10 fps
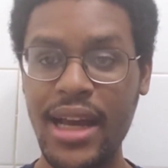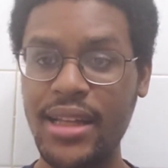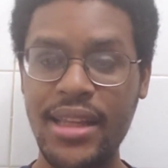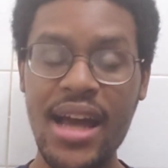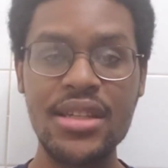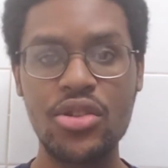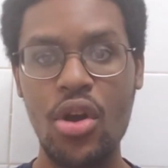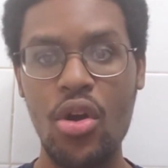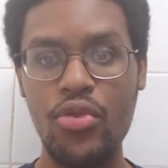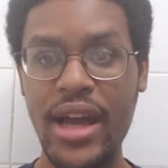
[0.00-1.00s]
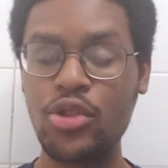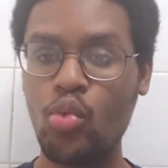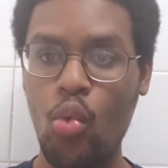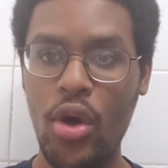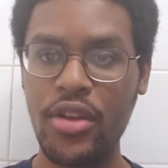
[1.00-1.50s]
That's
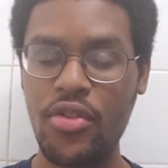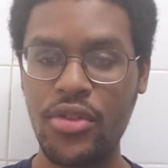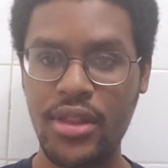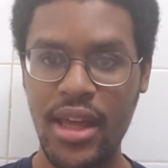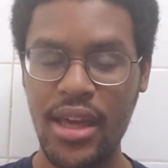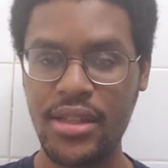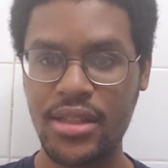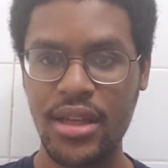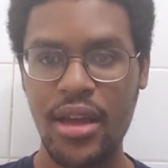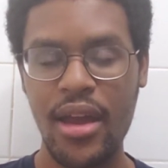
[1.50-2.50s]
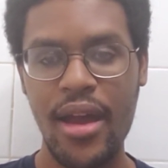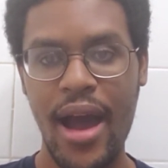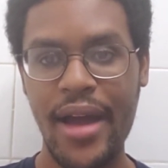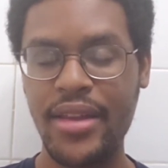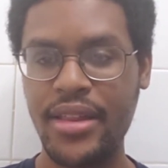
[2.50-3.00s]
one of the things
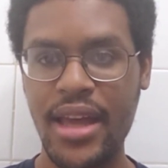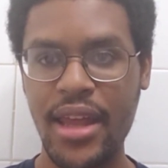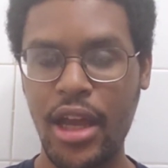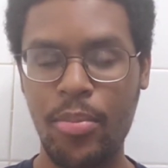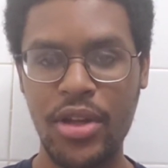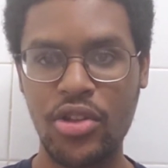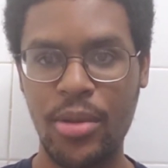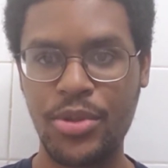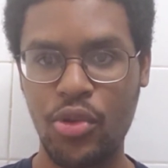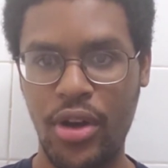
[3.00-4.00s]
I did not like about the episode